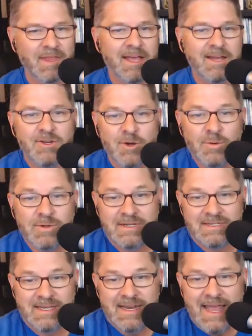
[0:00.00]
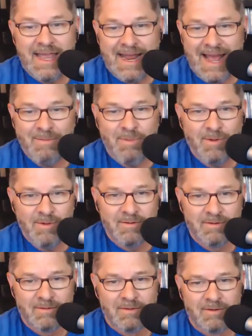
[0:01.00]
I don't today at Apple,
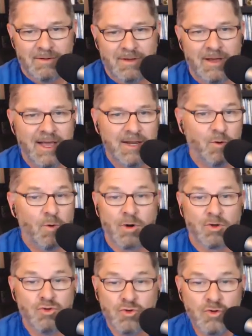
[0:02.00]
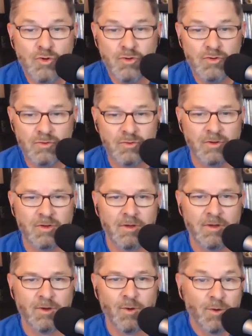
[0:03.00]
or Google
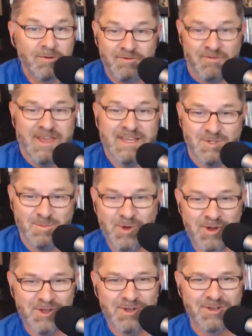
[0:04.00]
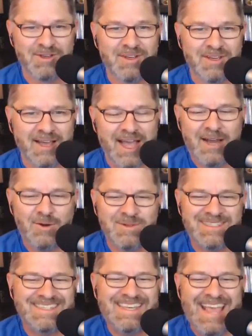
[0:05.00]
or Facebook, I
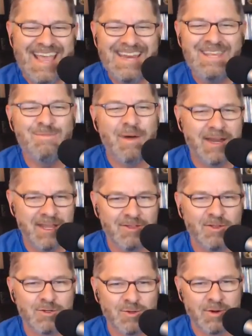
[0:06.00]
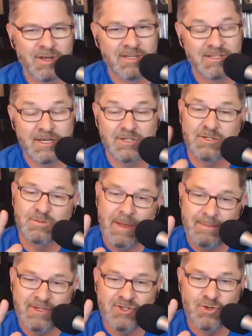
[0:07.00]
don't see anybody in those organizations.
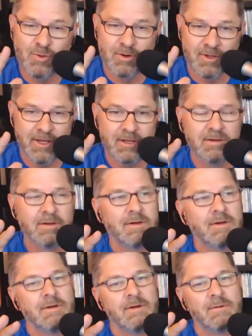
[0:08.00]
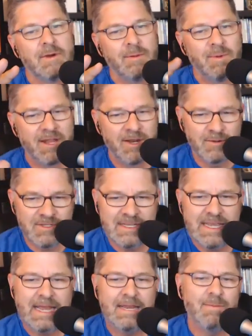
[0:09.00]
Maybe it's too early, right? But I don't
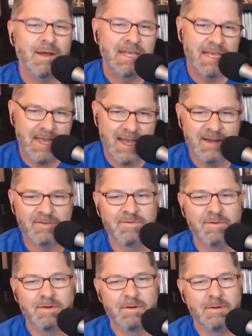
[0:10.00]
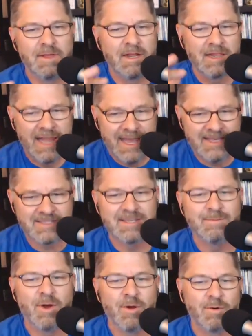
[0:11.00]
see anybody kind of in a
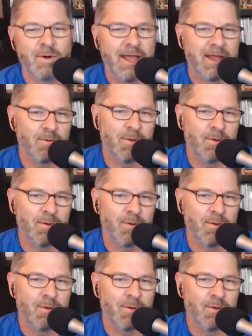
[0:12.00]
legacy mode, right?